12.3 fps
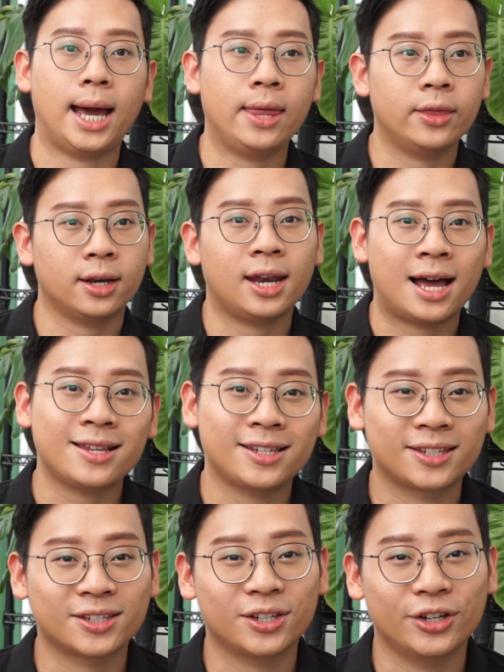And the
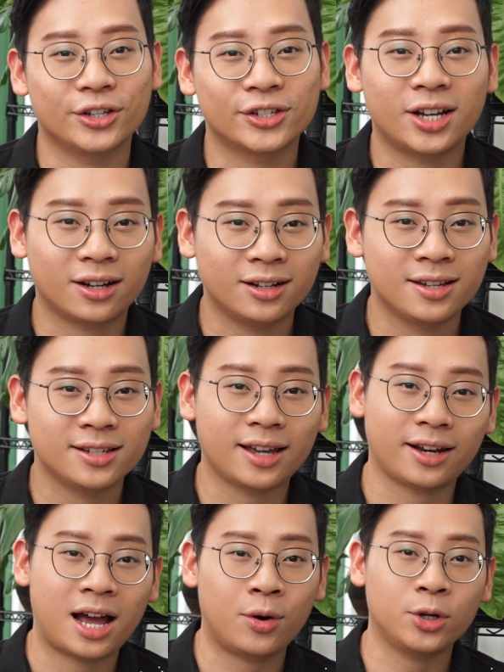last succulents
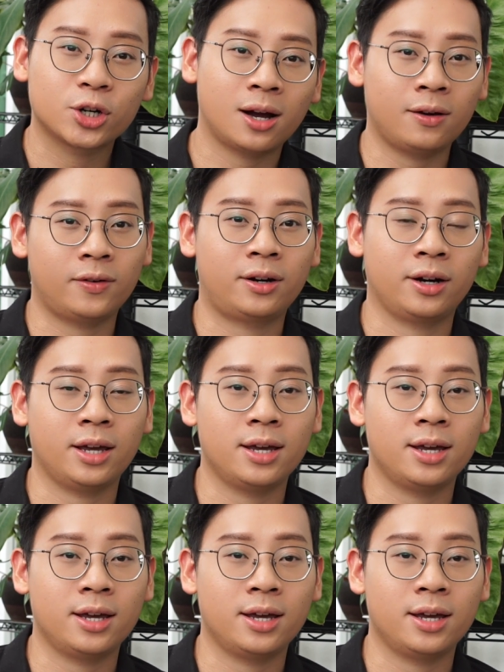that I want to cover